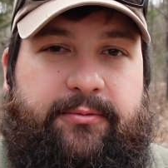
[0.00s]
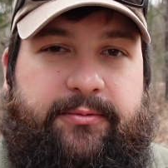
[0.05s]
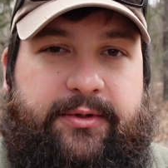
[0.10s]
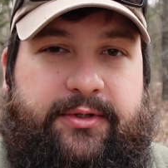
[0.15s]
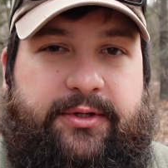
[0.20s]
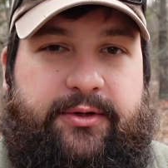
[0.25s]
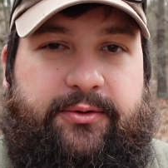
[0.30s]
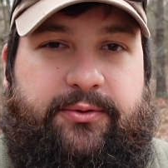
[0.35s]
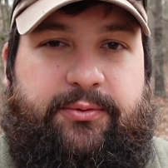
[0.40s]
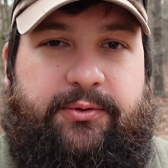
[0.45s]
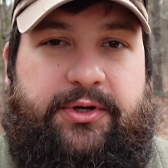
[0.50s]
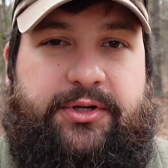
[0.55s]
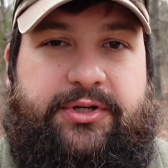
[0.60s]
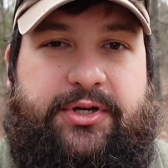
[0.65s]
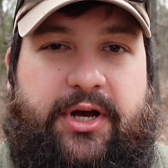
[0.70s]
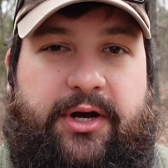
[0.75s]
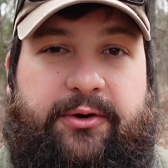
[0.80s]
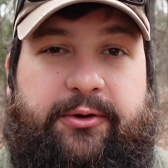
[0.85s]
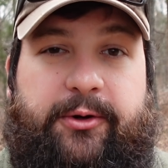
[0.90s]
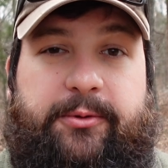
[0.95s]
with 2
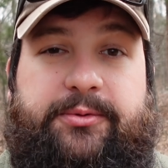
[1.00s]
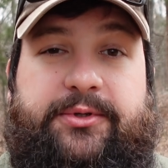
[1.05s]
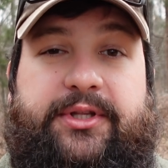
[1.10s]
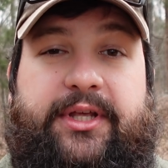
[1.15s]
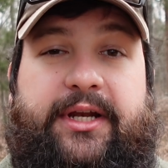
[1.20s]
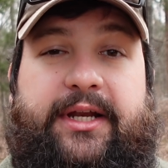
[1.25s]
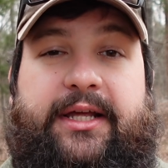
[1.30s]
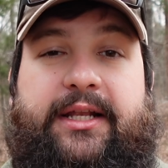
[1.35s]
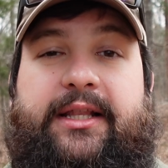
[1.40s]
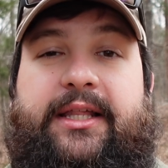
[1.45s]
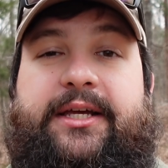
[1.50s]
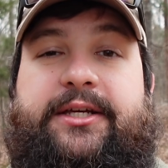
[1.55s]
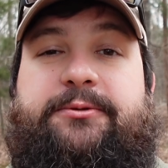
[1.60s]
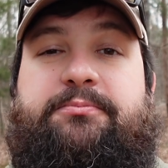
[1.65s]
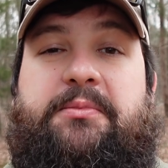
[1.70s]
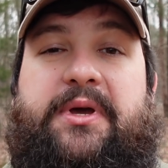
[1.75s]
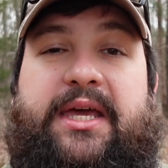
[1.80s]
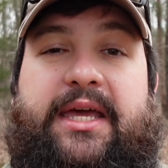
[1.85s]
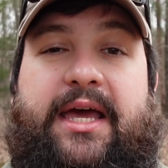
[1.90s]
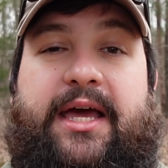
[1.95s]
3-shot groups, then at
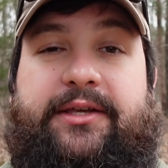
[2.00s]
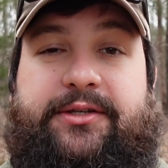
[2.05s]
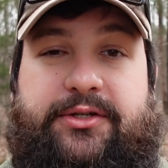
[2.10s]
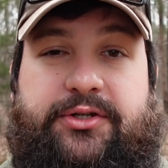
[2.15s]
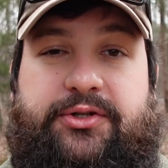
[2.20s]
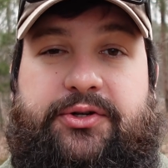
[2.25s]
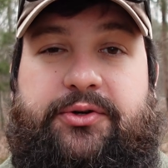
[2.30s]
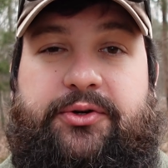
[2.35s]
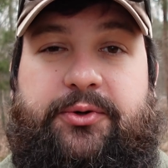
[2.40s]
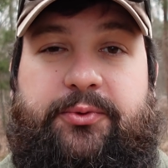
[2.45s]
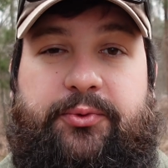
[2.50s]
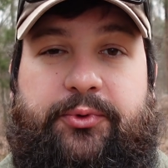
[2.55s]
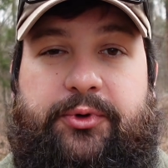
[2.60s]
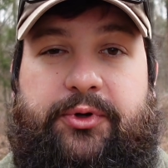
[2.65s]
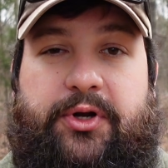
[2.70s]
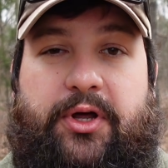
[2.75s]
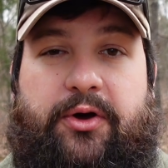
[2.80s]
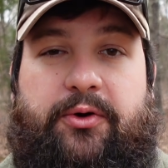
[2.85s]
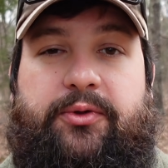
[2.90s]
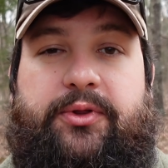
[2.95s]
least me as a shooter will
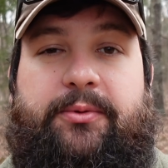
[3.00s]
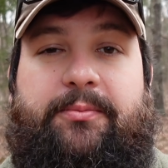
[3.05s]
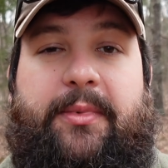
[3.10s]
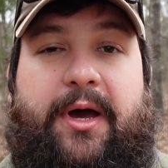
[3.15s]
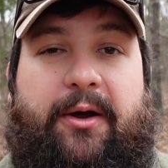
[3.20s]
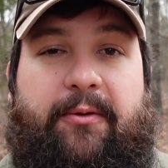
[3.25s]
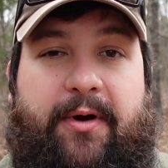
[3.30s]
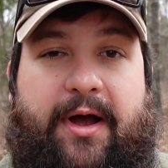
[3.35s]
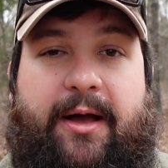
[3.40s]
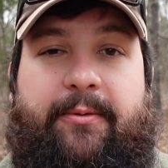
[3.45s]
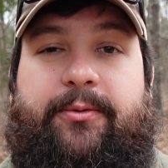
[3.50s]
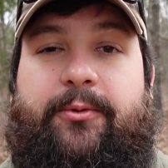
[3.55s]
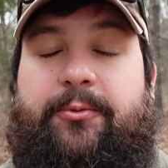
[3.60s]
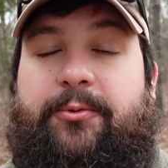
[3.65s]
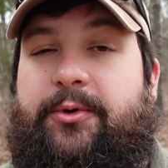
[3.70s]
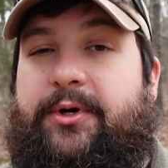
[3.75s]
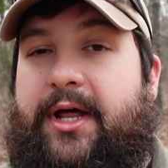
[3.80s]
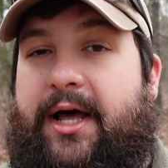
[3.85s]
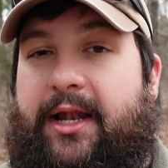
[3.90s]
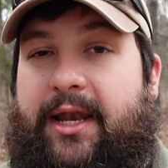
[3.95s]
know that my rifle
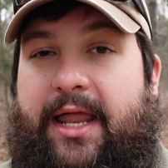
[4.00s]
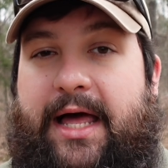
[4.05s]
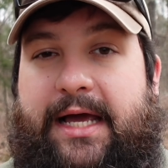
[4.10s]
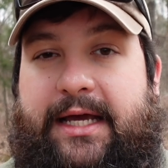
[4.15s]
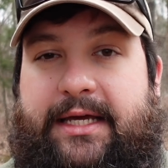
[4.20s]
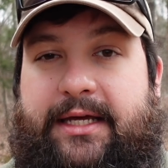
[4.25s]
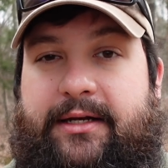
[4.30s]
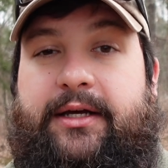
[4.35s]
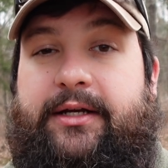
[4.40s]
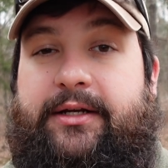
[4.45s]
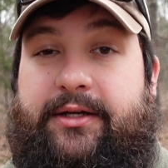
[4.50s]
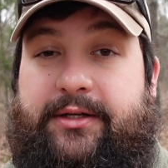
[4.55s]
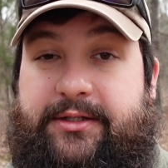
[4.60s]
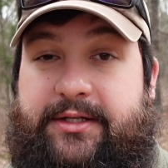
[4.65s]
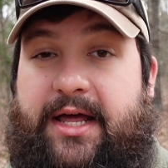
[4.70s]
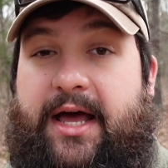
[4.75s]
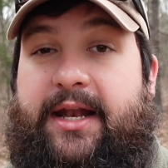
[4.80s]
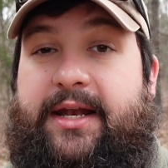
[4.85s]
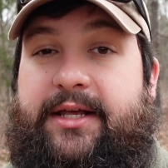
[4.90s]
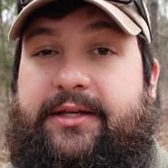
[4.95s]
will not like it. It
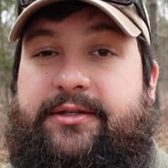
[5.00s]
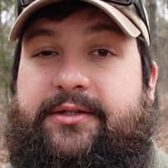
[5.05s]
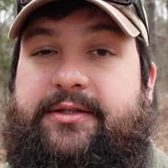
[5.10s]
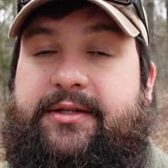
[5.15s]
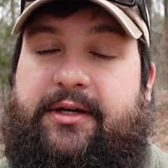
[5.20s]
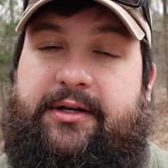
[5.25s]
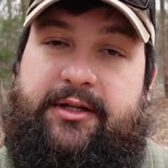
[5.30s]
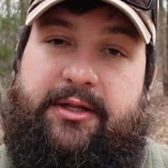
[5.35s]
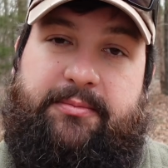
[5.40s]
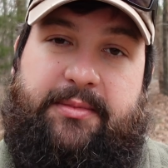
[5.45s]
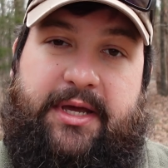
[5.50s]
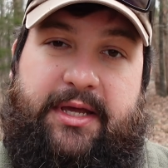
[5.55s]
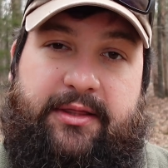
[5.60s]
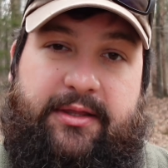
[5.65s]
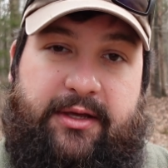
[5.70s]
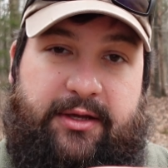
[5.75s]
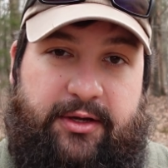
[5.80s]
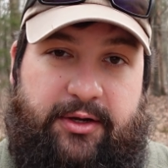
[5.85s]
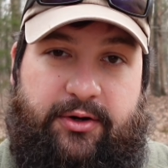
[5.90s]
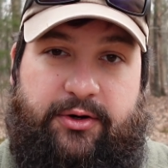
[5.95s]
does not necessarily mean
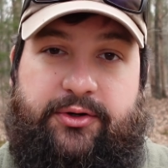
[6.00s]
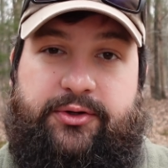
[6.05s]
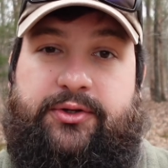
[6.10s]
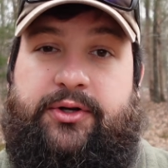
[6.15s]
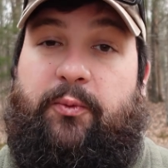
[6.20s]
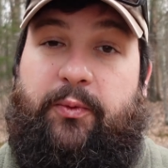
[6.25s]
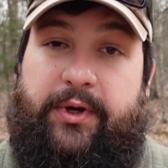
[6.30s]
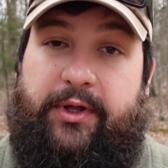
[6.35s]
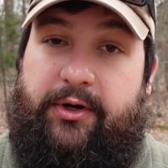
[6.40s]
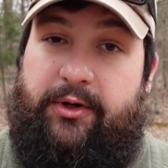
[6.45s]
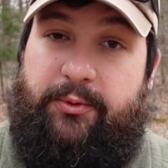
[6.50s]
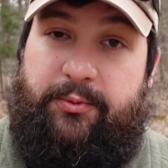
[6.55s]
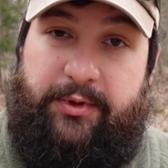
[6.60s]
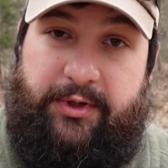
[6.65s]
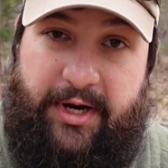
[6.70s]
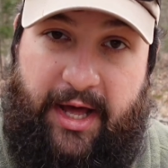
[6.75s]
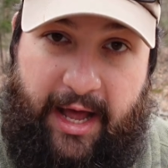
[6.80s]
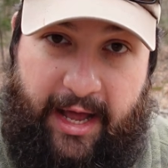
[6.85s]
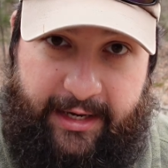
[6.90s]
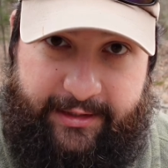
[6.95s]
that yours will or
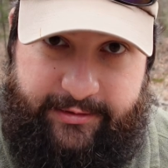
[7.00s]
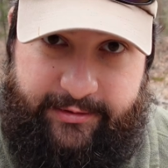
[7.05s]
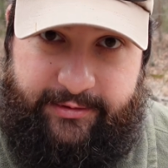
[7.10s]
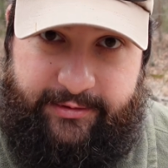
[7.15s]
will not.